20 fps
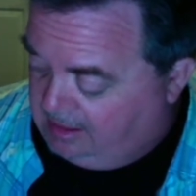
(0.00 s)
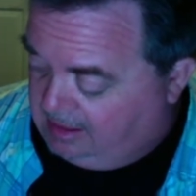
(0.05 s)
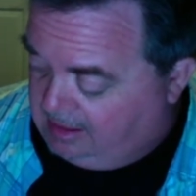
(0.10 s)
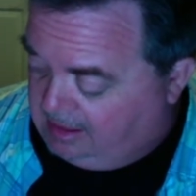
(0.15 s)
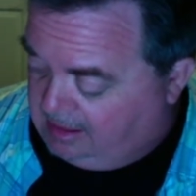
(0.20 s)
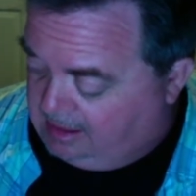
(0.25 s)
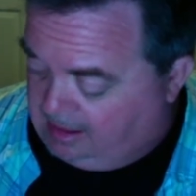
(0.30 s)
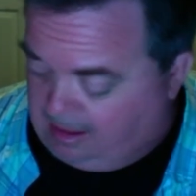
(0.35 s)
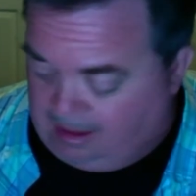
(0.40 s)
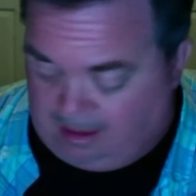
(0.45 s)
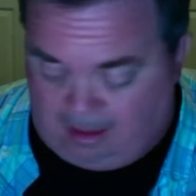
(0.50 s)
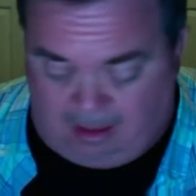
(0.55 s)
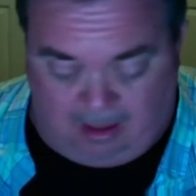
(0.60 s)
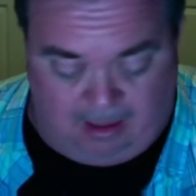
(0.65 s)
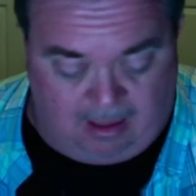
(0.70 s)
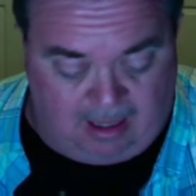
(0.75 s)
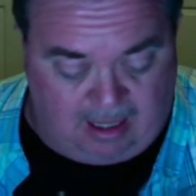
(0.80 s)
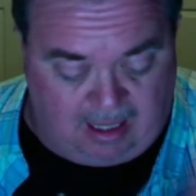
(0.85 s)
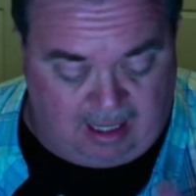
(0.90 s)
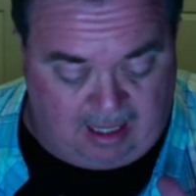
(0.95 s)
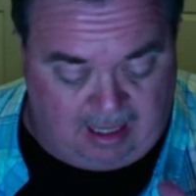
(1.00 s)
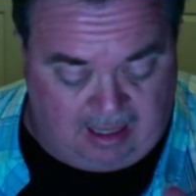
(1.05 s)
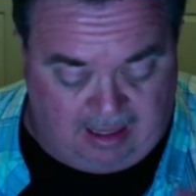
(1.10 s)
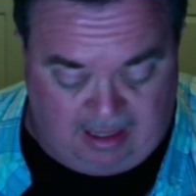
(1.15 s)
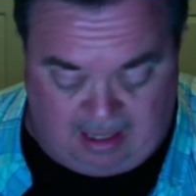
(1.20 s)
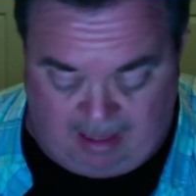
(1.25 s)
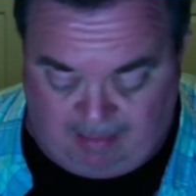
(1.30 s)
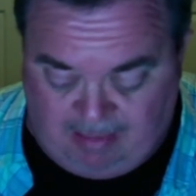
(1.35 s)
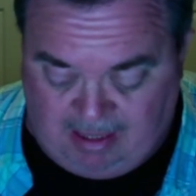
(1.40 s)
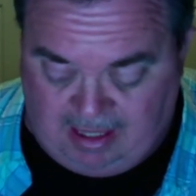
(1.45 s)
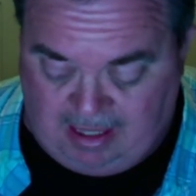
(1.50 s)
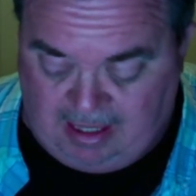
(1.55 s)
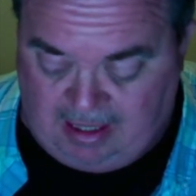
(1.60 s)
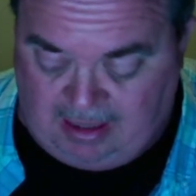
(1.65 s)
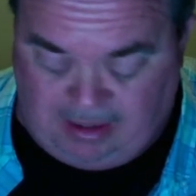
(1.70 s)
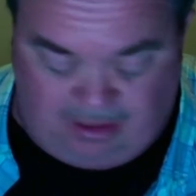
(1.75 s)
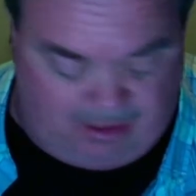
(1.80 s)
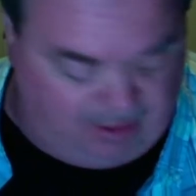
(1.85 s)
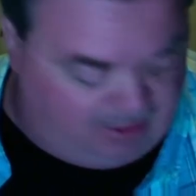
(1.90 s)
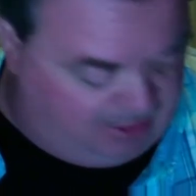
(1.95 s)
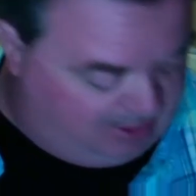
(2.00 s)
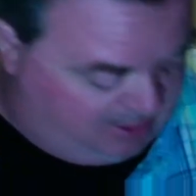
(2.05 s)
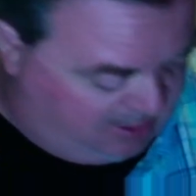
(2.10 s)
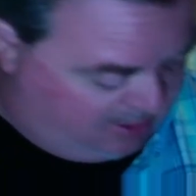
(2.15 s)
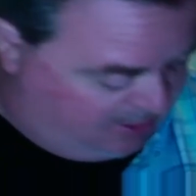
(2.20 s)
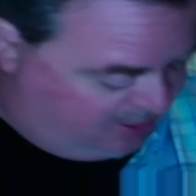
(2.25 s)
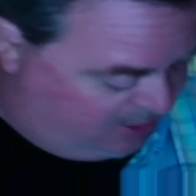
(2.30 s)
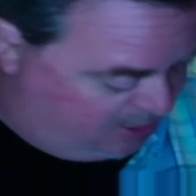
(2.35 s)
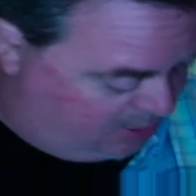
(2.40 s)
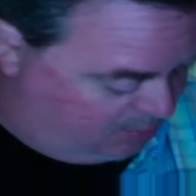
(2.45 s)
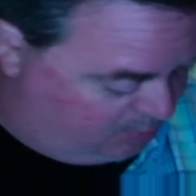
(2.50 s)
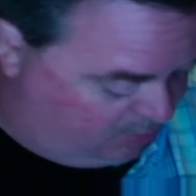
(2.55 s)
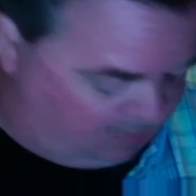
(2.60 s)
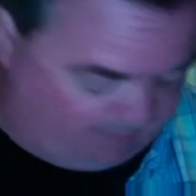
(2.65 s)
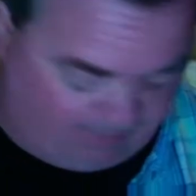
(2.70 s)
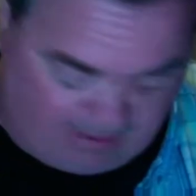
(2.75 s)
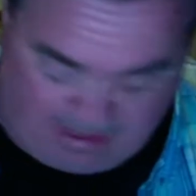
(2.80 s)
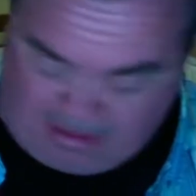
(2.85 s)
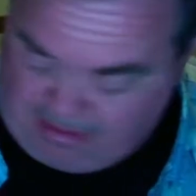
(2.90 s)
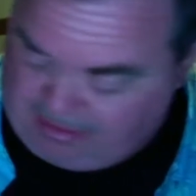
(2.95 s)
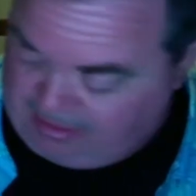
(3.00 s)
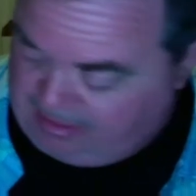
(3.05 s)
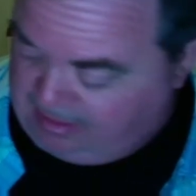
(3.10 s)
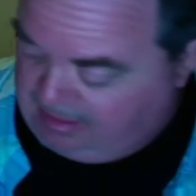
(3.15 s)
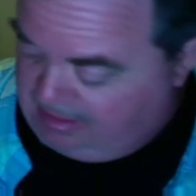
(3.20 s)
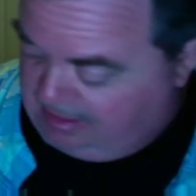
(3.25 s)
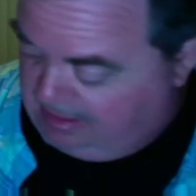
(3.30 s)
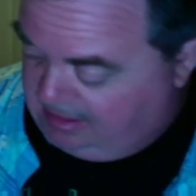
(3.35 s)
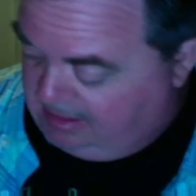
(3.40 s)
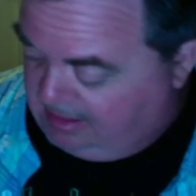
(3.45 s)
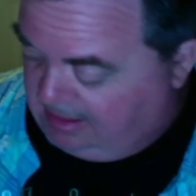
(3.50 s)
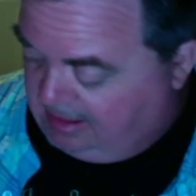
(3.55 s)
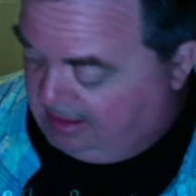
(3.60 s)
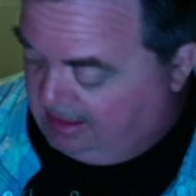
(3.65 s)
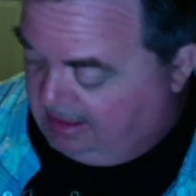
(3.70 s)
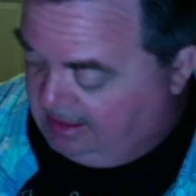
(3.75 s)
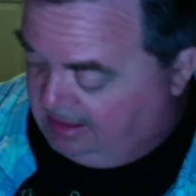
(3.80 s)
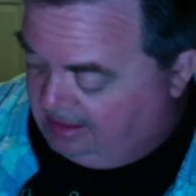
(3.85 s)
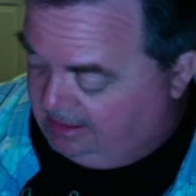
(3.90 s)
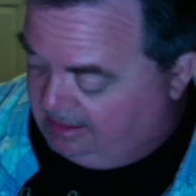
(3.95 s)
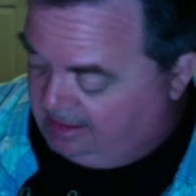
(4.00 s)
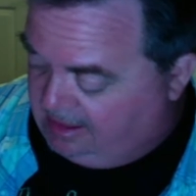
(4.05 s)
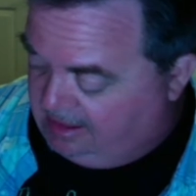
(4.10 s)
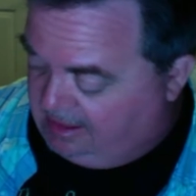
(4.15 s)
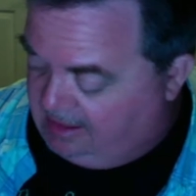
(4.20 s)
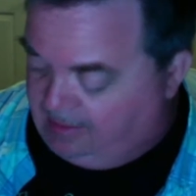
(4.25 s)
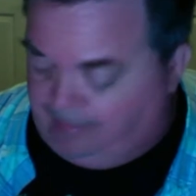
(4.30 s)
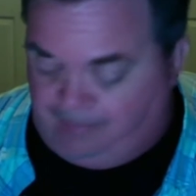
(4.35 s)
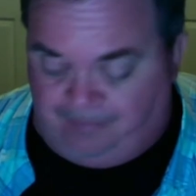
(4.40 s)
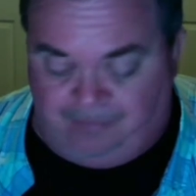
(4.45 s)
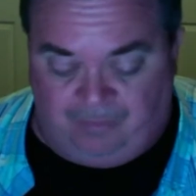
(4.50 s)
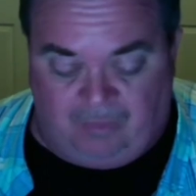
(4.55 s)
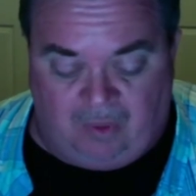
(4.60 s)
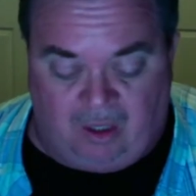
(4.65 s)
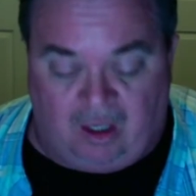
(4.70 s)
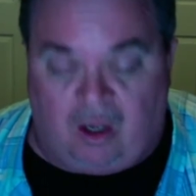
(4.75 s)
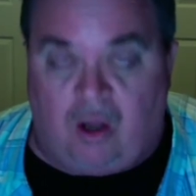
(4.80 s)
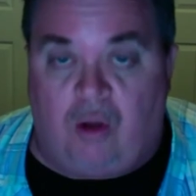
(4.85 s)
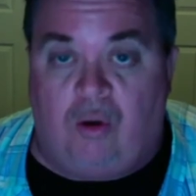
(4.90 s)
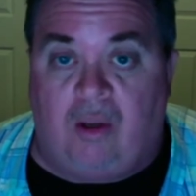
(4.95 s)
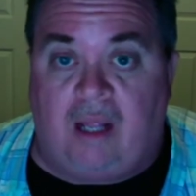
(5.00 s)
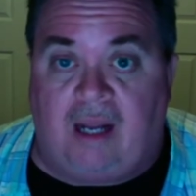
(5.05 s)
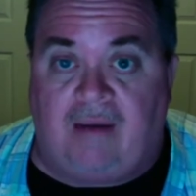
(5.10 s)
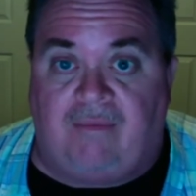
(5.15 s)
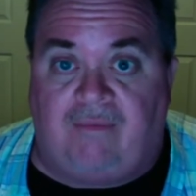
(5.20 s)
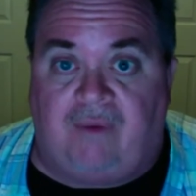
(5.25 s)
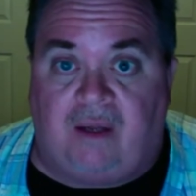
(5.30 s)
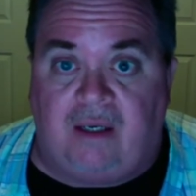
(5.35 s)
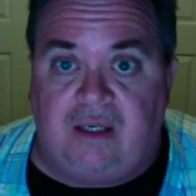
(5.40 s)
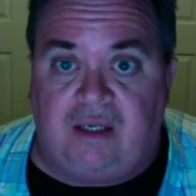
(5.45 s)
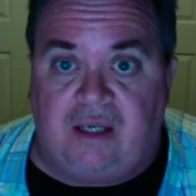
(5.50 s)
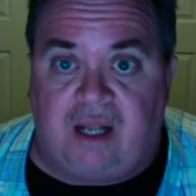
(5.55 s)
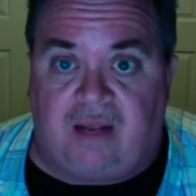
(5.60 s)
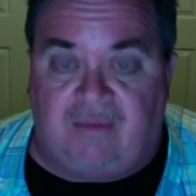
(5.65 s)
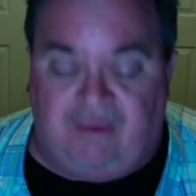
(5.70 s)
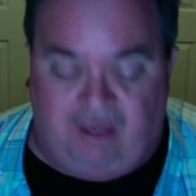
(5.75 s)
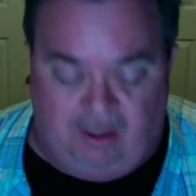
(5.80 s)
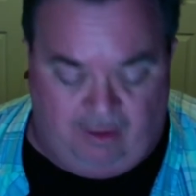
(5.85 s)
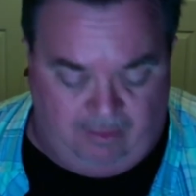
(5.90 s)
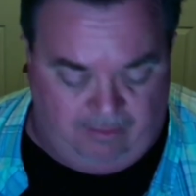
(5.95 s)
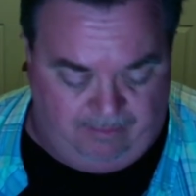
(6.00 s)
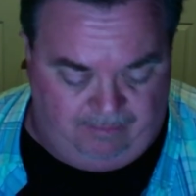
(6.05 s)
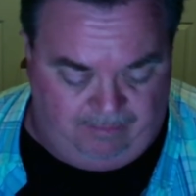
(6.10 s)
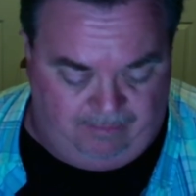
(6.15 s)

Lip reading: Let me get into the CDs here real fast. And a whole lot of fun stuff here.